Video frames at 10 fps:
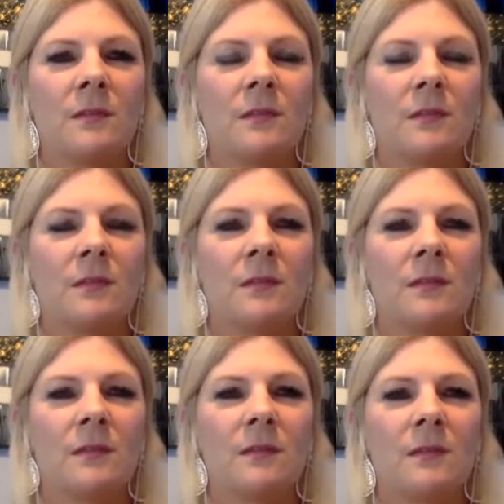
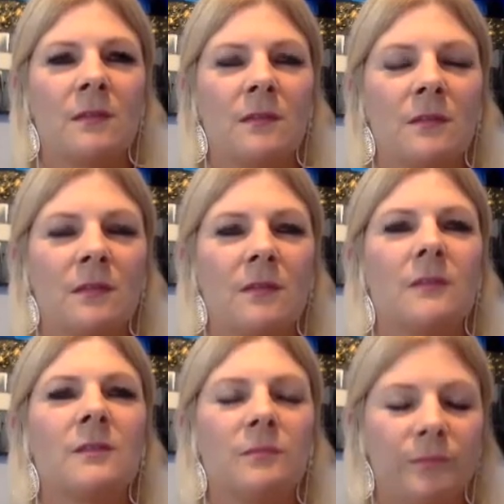
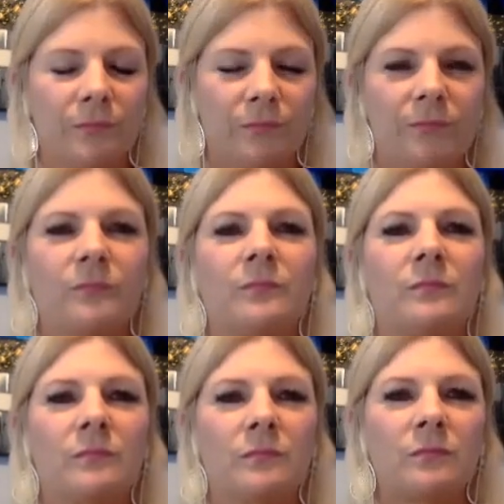
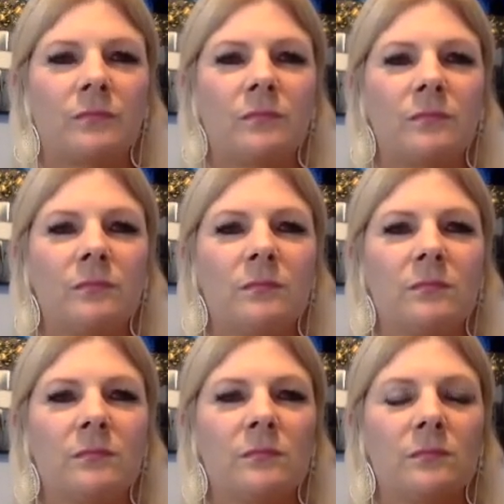
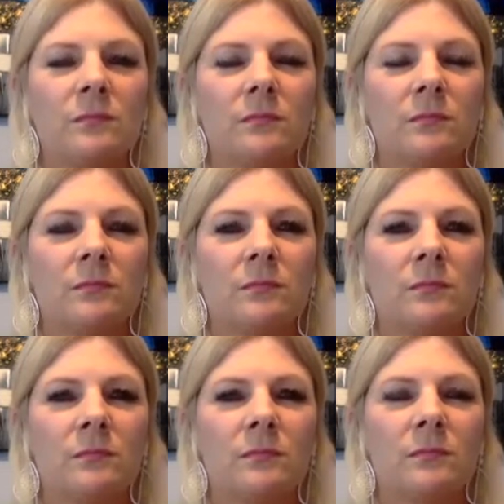
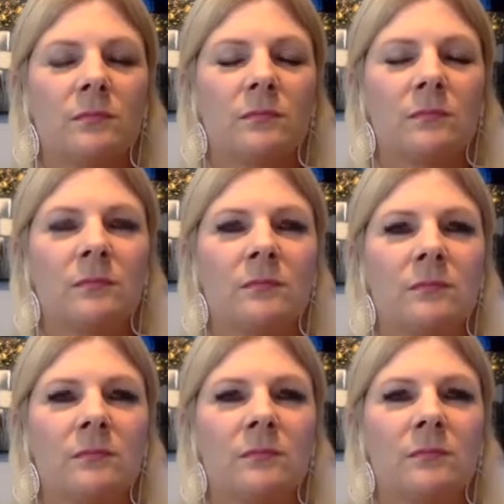
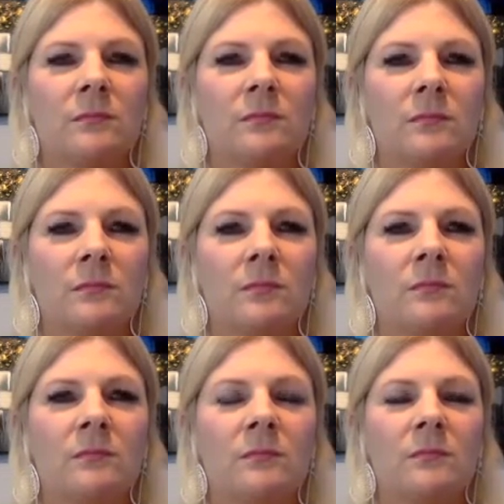
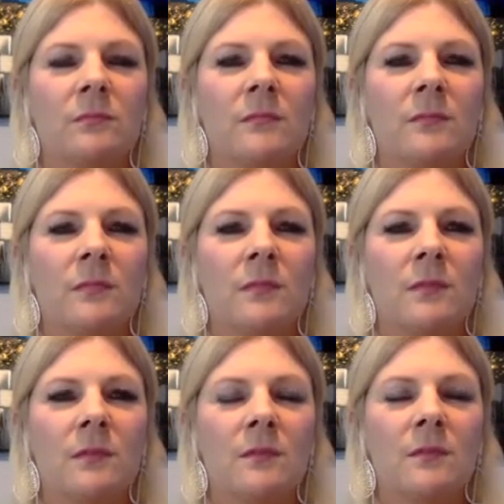
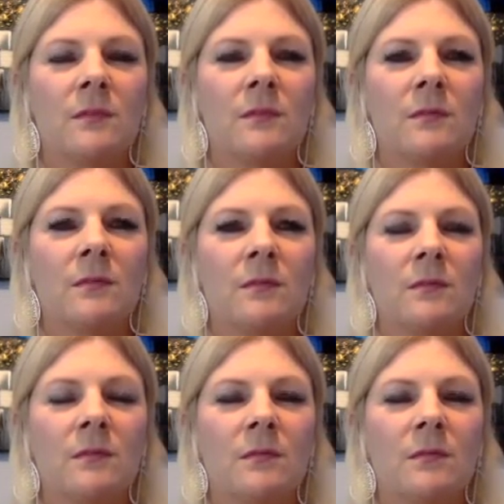(not speaking)